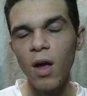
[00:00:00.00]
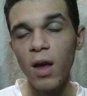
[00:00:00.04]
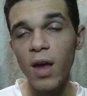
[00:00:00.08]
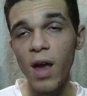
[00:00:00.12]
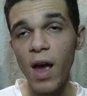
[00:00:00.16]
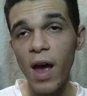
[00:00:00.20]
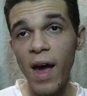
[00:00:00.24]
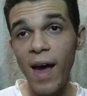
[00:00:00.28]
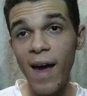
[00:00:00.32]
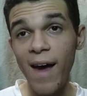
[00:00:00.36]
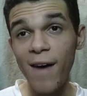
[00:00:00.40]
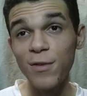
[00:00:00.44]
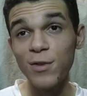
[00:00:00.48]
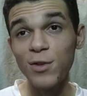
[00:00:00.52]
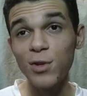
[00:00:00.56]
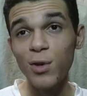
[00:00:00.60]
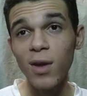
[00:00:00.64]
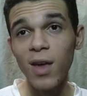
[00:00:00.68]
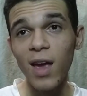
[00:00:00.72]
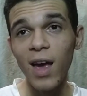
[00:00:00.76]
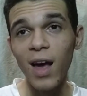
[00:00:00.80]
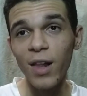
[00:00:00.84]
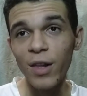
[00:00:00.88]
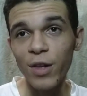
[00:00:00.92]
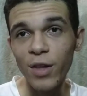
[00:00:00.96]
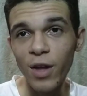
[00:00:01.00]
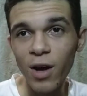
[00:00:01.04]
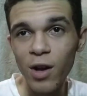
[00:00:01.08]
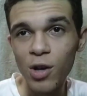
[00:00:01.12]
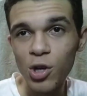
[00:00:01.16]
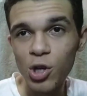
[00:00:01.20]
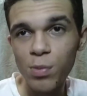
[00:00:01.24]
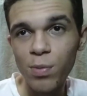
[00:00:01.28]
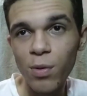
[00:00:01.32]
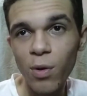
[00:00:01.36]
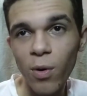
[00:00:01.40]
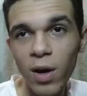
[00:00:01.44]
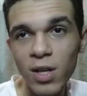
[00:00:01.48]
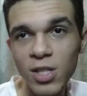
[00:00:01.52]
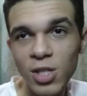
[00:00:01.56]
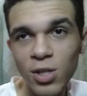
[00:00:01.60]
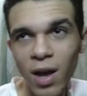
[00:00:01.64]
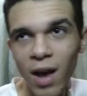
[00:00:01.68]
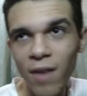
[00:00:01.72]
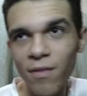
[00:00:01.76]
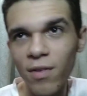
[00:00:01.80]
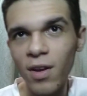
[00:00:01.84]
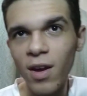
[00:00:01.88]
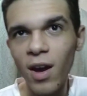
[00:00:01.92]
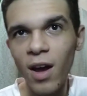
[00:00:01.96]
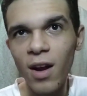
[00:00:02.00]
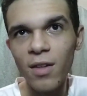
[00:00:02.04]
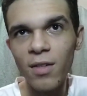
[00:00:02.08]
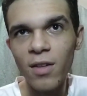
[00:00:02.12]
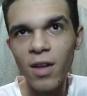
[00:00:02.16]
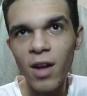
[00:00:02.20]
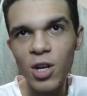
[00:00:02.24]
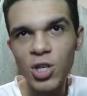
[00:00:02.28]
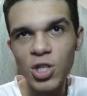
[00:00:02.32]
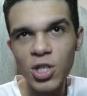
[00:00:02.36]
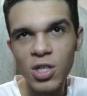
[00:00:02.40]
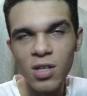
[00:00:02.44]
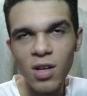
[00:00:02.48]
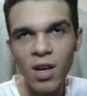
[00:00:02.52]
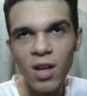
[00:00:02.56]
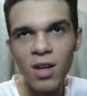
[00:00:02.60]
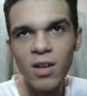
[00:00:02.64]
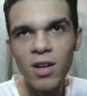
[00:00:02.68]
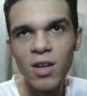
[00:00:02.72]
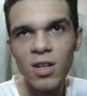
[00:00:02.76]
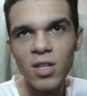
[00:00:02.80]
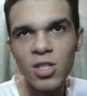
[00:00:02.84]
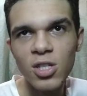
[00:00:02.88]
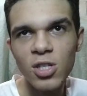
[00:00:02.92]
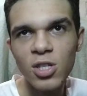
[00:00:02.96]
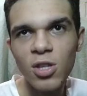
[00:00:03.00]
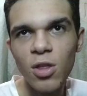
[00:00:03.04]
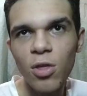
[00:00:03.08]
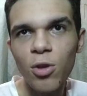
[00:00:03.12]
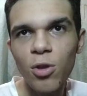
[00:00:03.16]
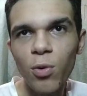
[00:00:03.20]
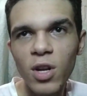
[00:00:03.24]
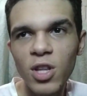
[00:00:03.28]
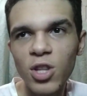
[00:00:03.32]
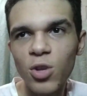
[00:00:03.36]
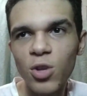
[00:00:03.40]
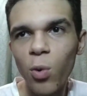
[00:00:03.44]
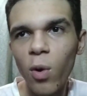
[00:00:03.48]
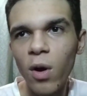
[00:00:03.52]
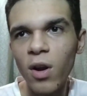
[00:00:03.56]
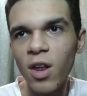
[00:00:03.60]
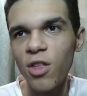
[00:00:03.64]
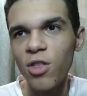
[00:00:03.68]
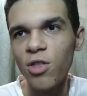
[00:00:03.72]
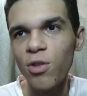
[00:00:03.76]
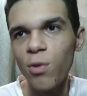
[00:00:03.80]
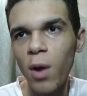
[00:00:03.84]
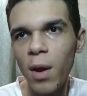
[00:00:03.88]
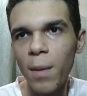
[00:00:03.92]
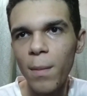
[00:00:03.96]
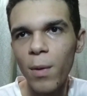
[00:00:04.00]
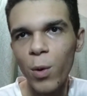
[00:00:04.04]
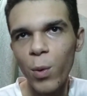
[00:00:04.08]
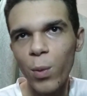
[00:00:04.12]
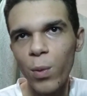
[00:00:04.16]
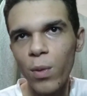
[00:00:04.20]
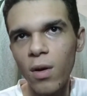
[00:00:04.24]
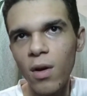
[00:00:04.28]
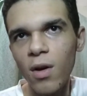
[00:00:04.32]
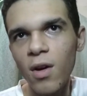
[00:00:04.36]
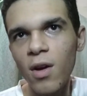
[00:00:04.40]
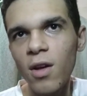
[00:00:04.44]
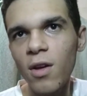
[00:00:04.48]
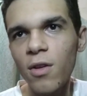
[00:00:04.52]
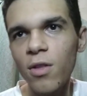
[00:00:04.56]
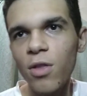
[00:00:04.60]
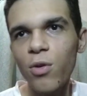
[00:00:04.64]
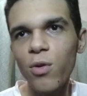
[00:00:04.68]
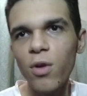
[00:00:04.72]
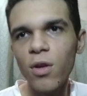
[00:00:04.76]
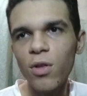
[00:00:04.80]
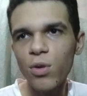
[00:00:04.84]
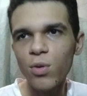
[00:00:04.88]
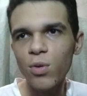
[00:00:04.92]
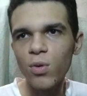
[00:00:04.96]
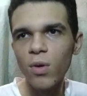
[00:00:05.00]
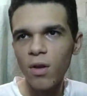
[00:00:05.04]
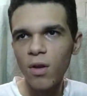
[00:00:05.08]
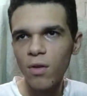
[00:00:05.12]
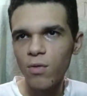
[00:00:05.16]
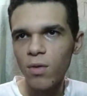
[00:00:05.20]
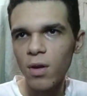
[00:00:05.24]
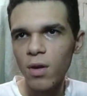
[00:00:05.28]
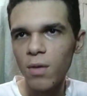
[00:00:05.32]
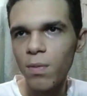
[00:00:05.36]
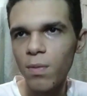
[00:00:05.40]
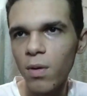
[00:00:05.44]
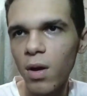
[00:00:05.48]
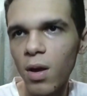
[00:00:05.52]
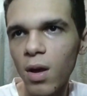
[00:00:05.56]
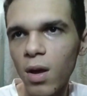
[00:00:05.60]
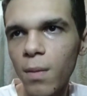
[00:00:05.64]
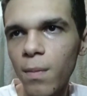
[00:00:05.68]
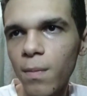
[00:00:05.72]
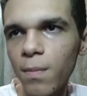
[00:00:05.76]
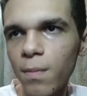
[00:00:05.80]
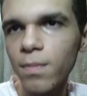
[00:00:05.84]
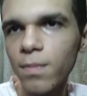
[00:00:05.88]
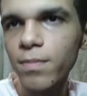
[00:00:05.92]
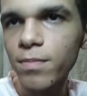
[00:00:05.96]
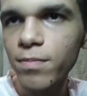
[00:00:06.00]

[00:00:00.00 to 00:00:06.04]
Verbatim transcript: yeah i have to get lunch bro i still haven't gotten lunch and it's 3.23 bro 3.23 p.m